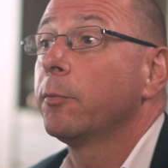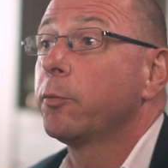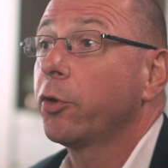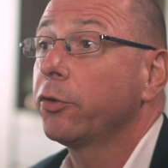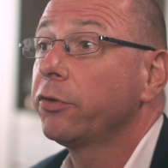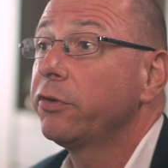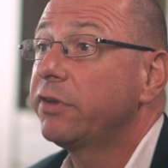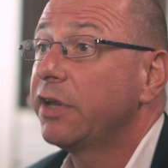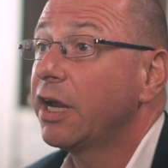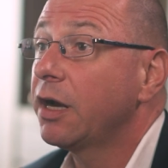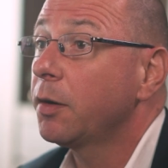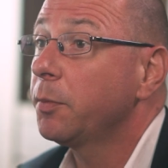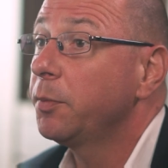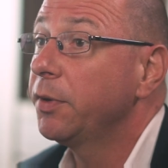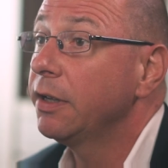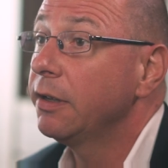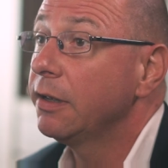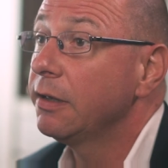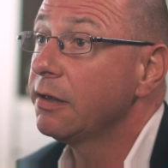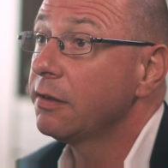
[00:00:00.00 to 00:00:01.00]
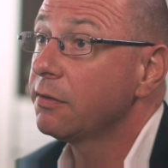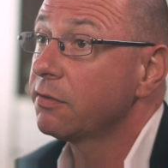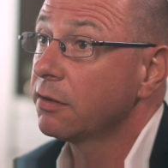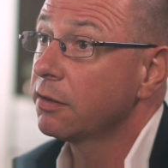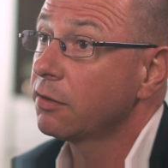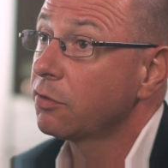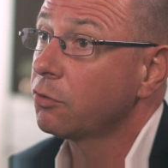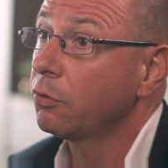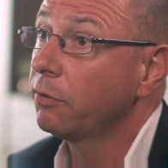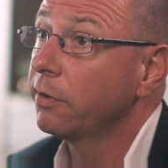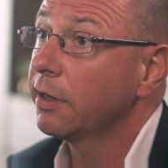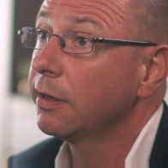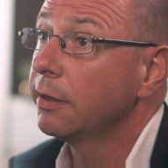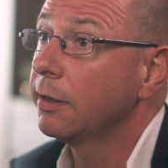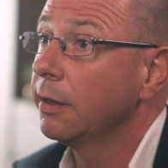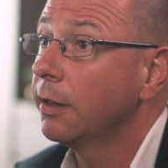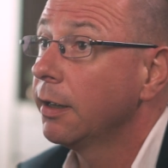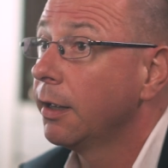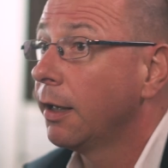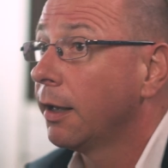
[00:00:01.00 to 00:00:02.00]
Proton therapy is
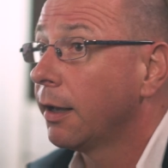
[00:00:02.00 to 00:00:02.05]
historically